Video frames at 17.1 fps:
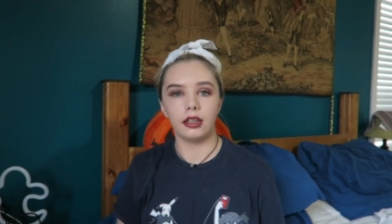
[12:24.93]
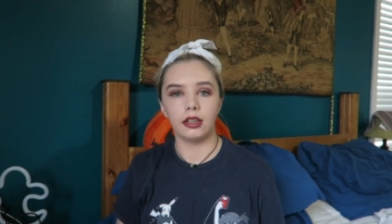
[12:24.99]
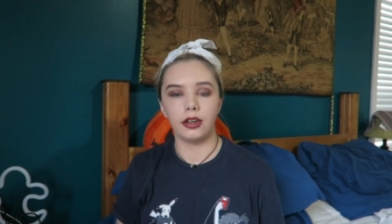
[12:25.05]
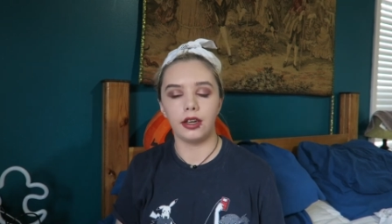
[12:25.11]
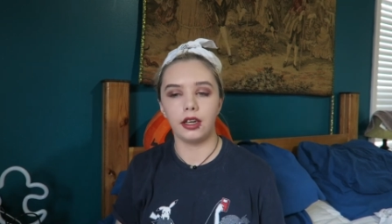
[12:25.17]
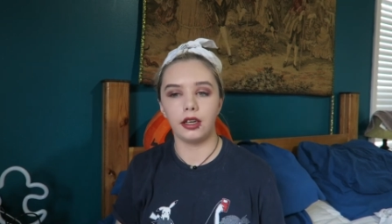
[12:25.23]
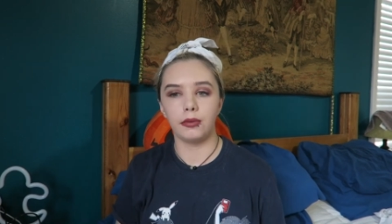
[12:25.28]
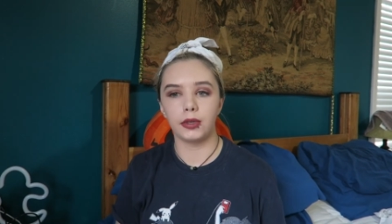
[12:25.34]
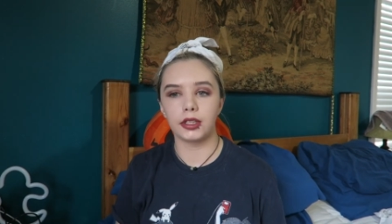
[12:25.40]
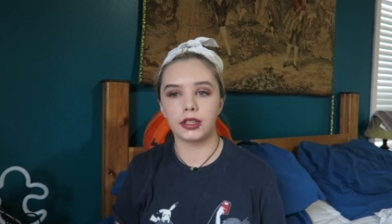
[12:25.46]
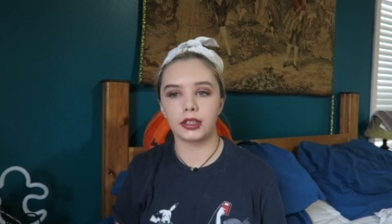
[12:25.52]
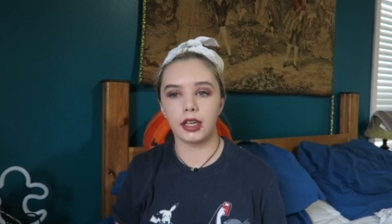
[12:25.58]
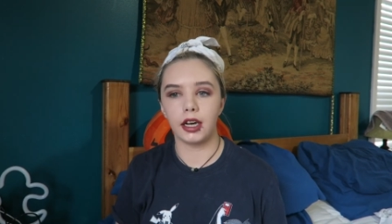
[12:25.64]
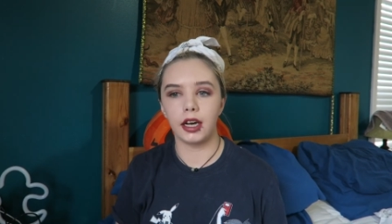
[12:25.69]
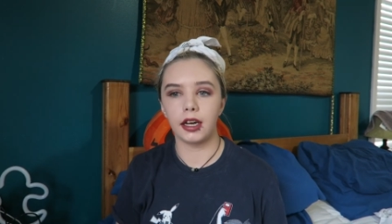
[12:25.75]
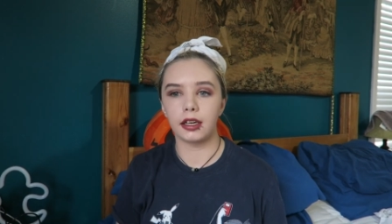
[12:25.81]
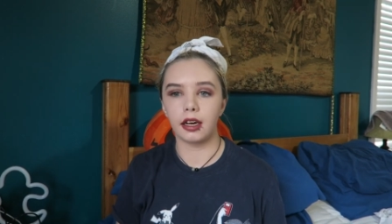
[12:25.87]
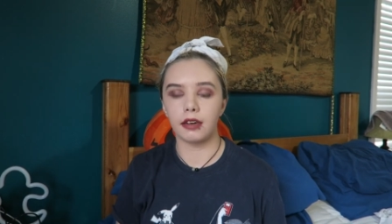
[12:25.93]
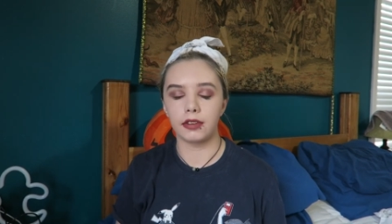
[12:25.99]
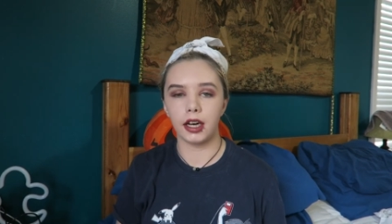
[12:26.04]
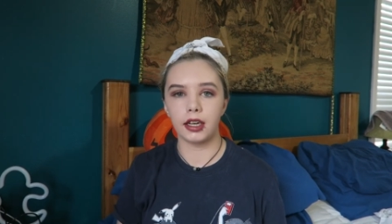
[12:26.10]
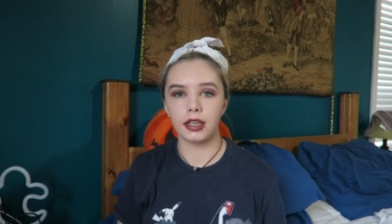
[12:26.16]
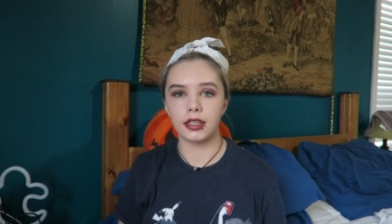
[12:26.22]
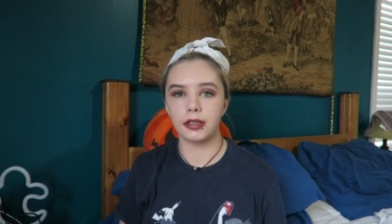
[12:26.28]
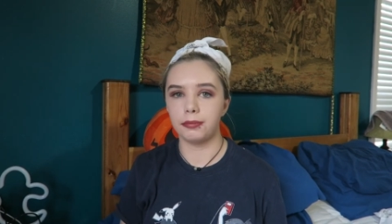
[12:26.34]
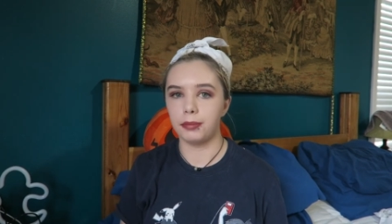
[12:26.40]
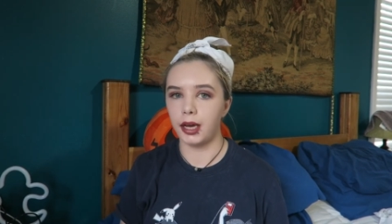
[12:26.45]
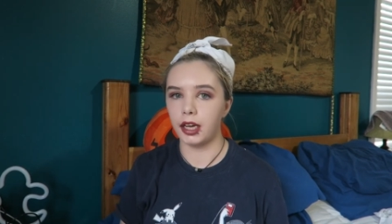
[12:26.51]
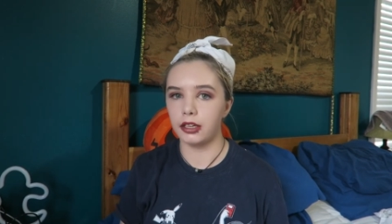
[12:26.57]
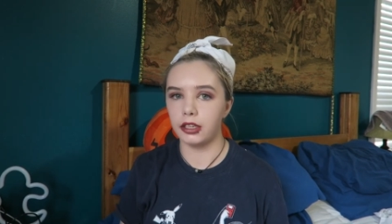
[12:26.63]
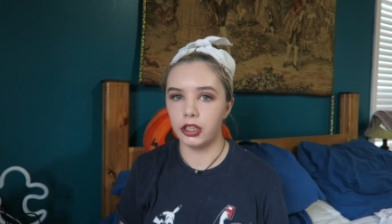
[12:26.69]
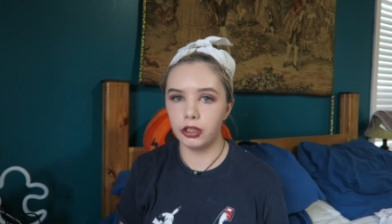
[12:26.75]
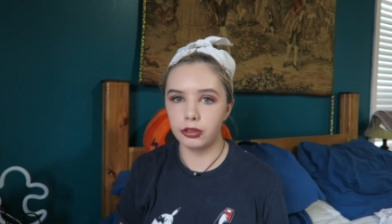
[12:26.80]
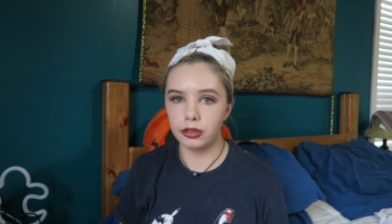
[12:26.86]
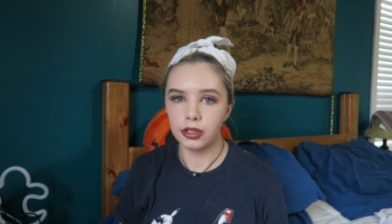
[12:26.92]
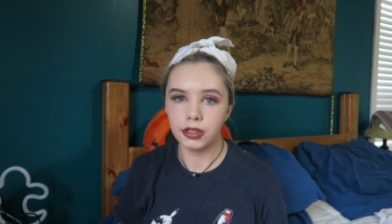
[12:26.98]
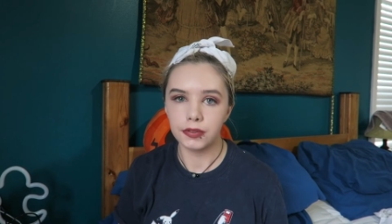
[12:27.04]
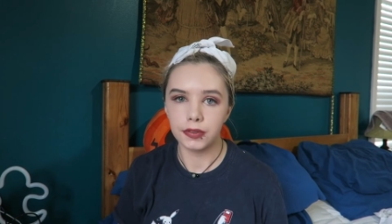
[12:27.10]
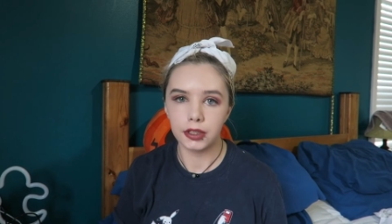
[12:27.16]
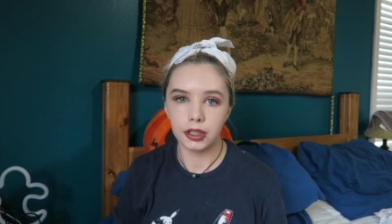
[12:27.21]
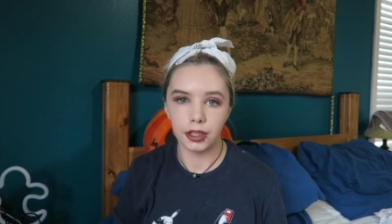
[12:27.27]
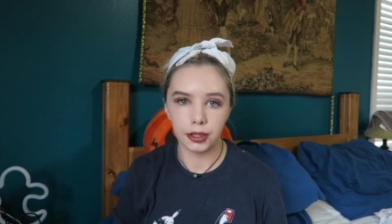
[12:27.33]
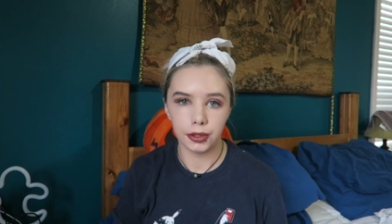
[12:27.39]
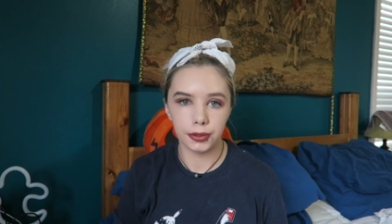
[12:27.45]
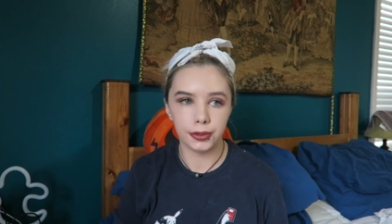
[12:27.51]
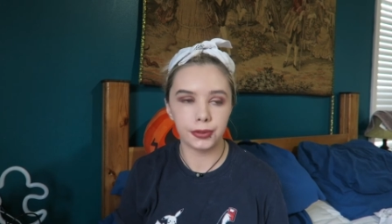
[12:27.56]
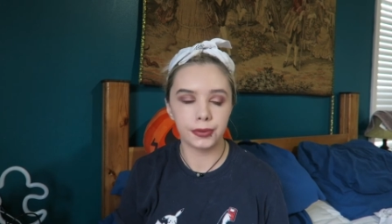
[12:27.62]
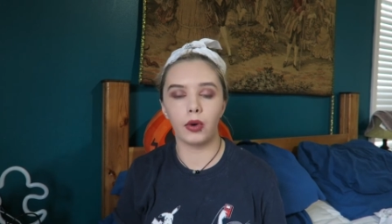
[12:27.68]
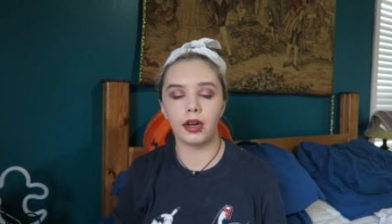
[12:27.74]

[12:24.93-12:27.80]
He was like, I've got some bad news for you.